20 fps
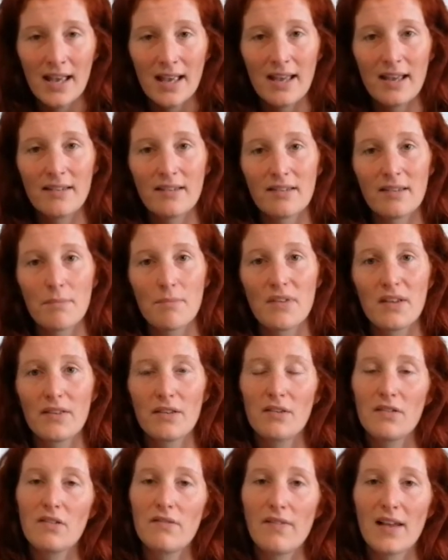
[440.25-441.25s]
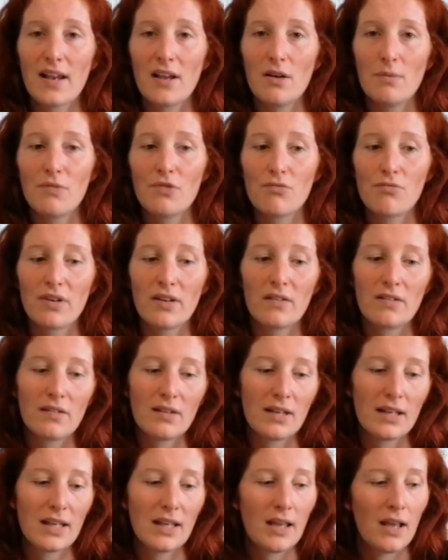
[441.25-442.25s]
It's something that's developed
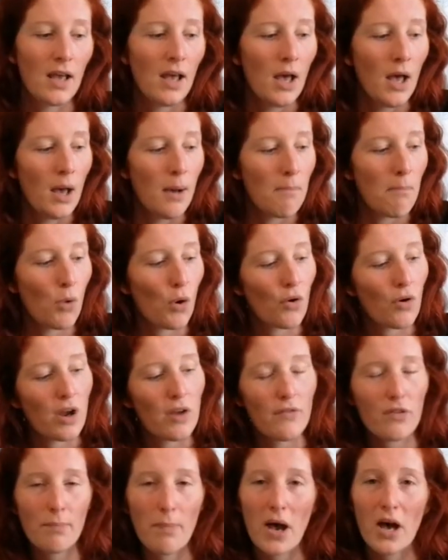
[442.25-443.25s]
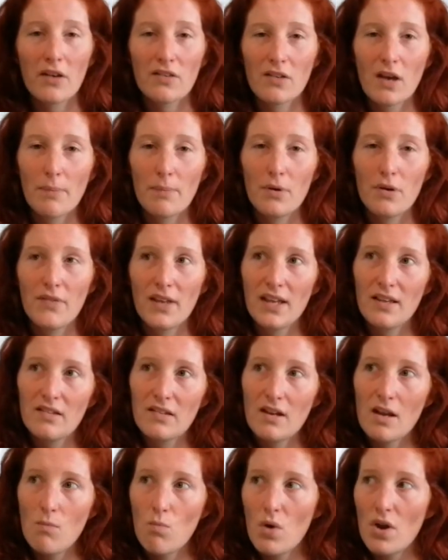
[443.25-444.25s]
recently, more over the past couple of years,
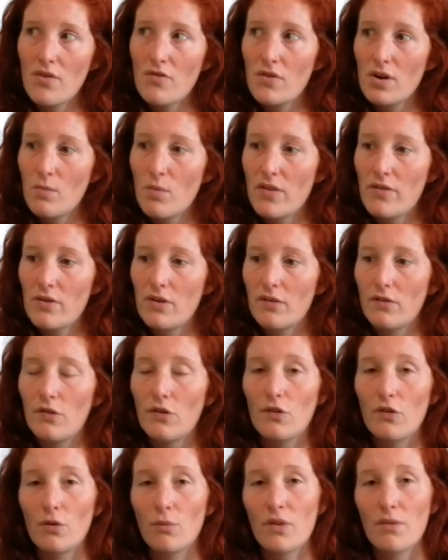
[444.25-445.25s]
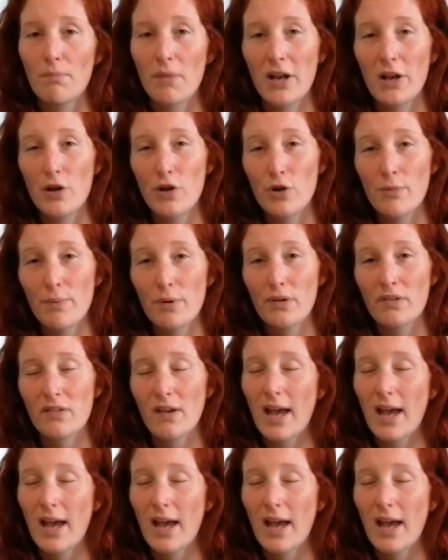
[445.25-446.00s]
and I'm wondering whether it's to do with my lupus.